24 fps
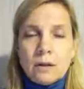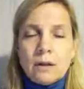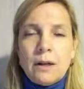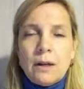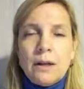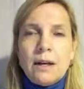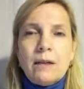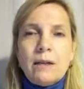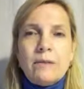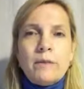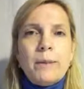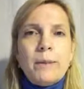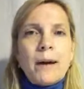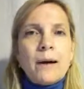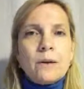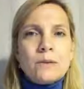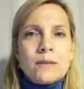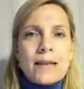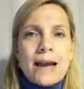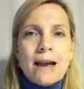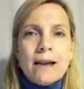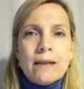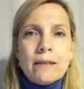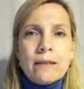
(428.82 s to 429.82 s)
Enough about
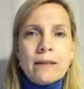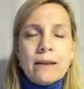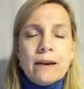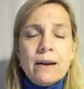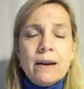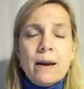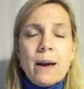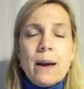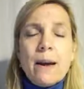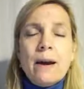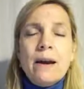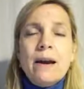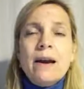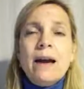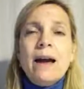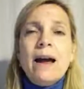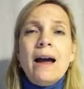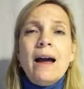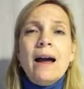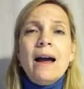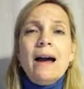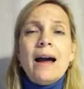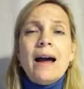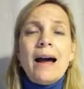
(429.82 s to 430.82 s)
death.
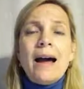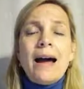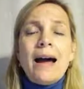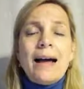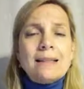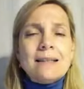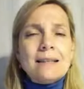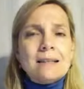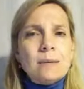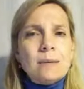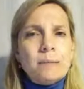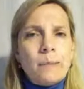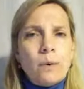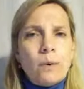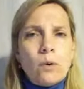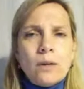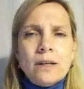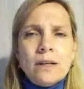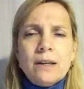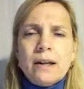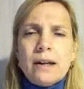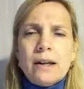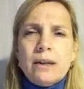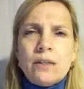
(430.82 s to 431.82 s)
At some
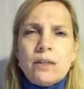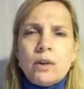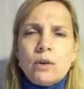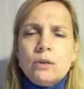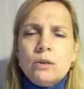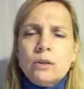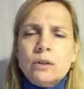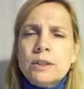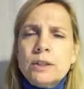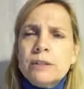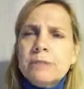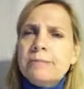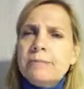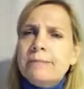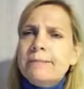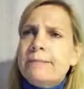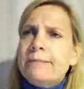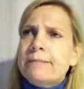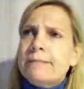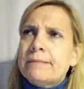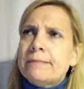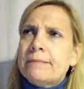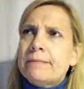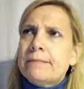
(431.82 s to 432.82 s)
point they thought,
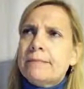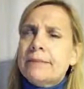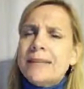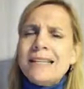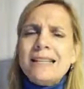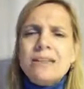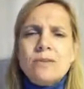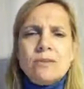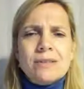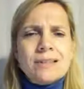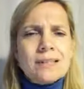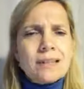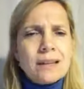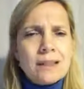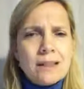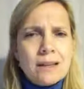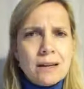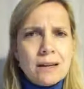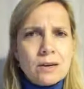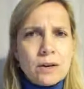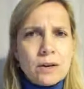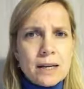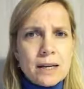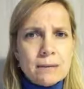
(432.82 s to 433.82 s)
interesting
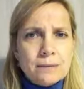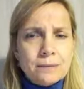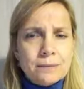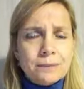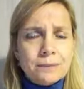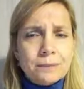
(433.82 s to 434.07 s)
theory.